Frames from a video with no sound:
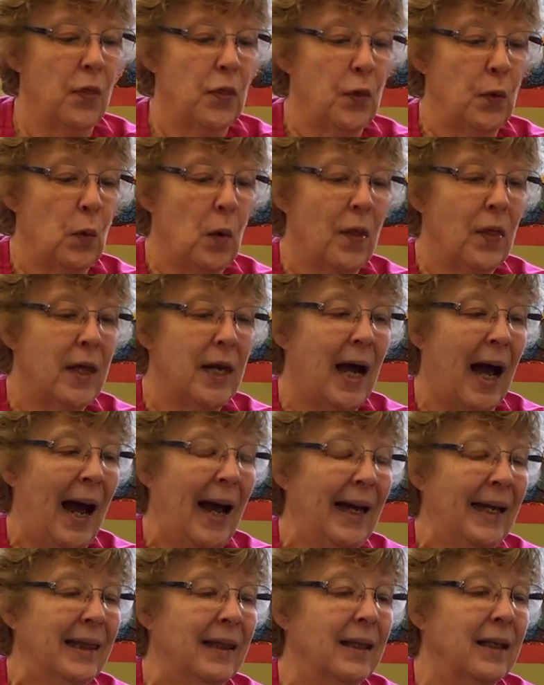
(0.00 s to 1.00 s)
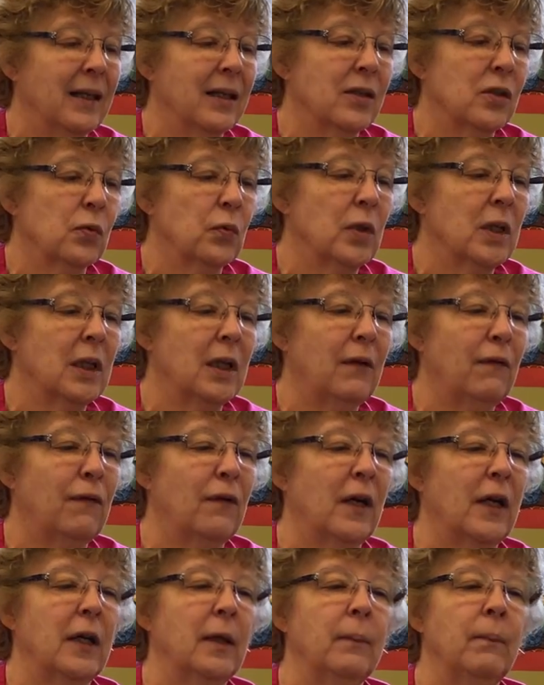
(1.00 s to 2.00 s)
The one that I think is really
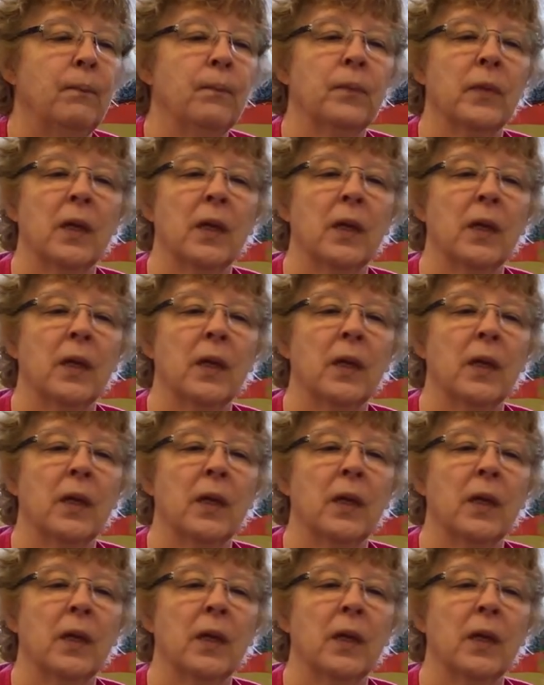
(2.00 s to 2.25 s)
fun